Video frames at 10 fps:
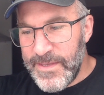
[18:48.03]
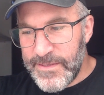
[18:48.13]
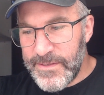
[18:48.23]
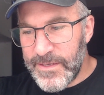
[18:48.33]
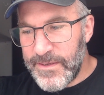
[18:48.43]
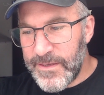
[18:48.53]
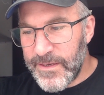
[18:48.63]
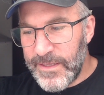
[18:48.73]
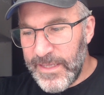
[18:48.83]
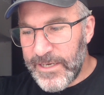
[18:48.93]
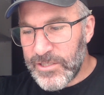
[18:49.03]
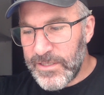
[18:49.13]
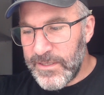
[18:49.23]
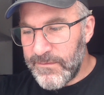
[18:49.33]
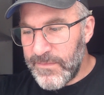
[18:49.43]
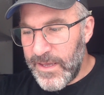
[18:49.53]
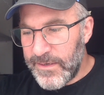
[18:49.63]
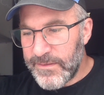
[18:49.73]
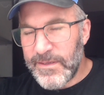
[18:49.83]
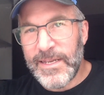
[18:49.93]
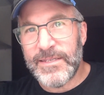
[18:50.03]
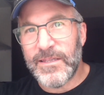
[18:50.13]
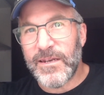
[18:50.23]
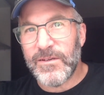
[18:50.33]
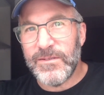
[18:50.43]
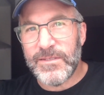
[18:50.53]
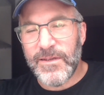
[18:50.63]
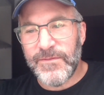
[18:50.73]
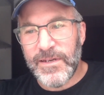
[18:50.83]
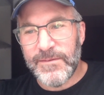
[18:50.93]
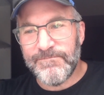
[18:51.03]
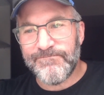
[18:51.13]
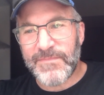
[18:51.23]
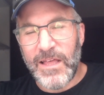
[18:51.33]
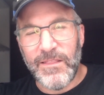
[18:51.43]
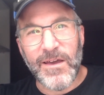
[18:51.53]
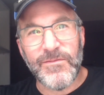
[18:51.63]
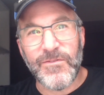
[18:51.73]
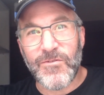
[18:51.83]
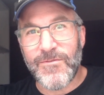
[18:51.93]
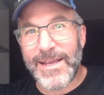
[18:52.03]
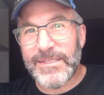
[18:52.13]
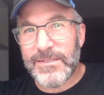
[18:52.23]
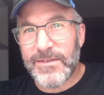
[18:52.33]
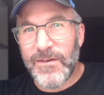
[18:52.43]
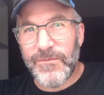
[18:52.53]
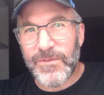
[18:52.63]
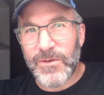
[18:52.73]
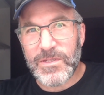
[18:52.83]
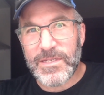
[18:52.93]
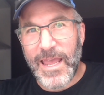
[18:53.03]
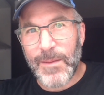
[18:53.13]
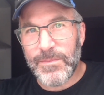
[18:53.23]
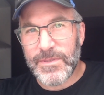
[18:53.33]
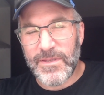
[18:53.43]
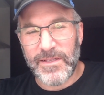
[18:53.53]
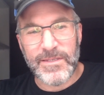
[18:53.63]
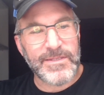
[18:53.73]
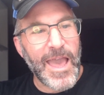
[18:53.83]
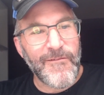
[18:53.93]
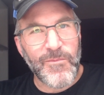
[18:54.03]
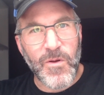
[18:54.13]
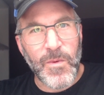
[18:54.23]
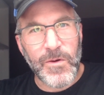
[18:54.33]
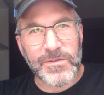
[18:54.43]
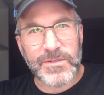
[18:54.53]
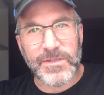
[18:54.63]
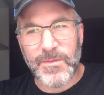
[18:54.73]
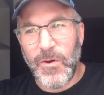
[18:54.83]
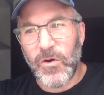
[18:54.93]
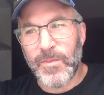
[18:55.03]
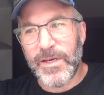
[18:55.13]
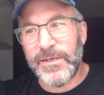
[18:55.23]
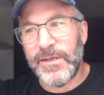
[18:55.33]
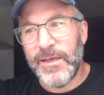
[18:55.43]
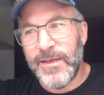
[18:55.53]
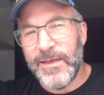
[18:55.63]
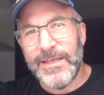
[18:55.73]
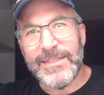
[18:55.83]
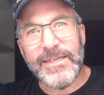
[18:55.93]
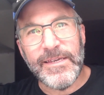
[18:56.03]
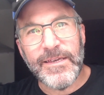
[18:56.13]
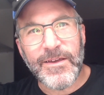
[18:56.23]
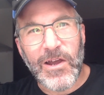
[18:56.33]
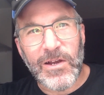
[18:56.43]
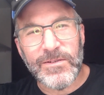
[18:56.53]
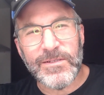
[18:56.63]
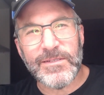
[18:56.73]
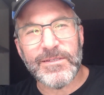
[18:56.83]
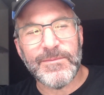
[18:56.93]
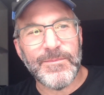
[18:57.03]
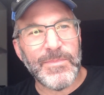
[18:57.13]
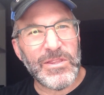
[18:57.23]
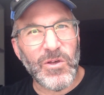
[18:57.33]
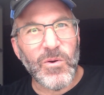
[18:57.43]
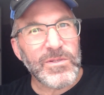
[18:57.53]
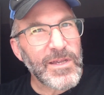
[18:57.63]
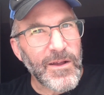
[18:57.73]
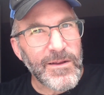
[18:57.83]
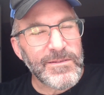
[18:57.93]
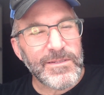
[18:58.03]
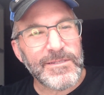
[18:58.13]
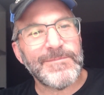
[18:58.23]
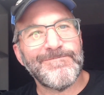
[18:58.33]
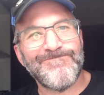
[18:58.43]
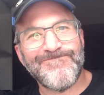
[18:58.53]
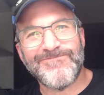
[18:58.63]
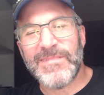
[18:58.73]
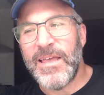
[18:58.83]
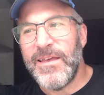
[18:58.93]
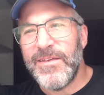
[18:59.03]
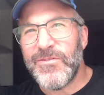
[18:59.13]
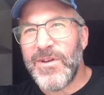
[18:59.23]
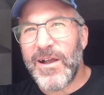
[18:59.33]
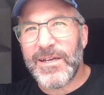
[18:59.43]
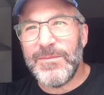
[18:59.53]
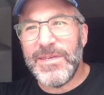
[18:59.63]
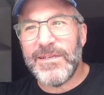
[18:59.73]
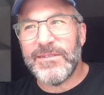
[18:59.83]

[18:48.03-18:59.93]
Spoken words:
this is a collection that it has a lot of good stuff in it, a lot of great stuff with those stamps, like the staff promos, the Pokemon League cards. But those cards, they're not going to be